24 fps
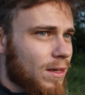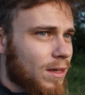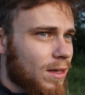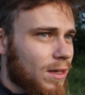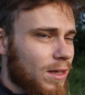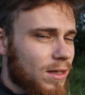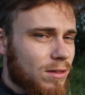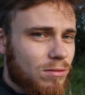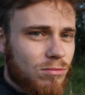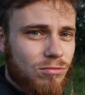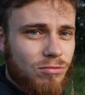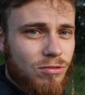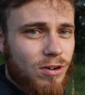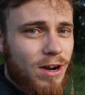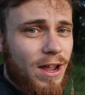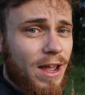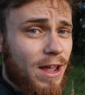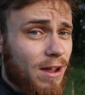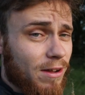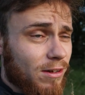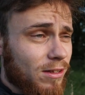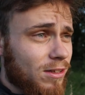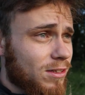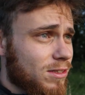it's
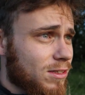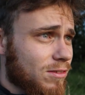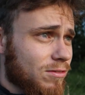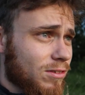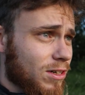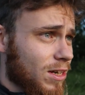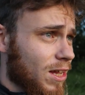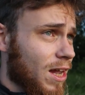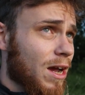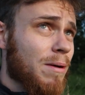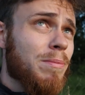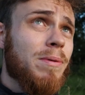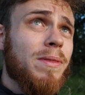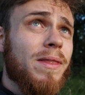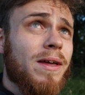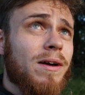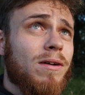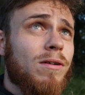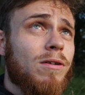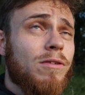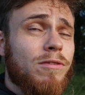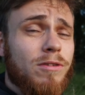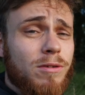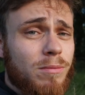rare it doesn't really happen that
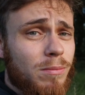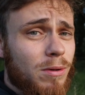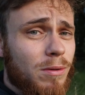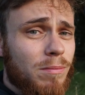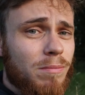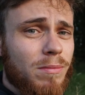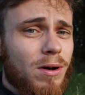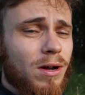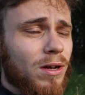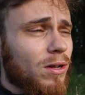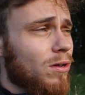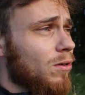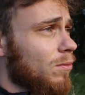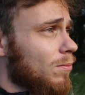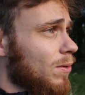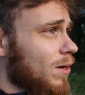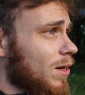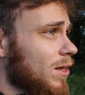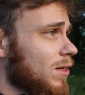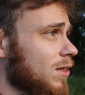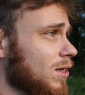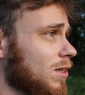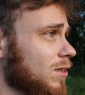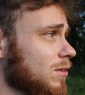often but my god when
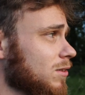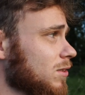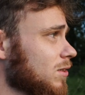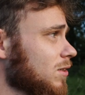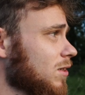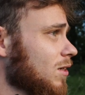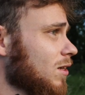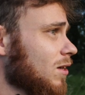it does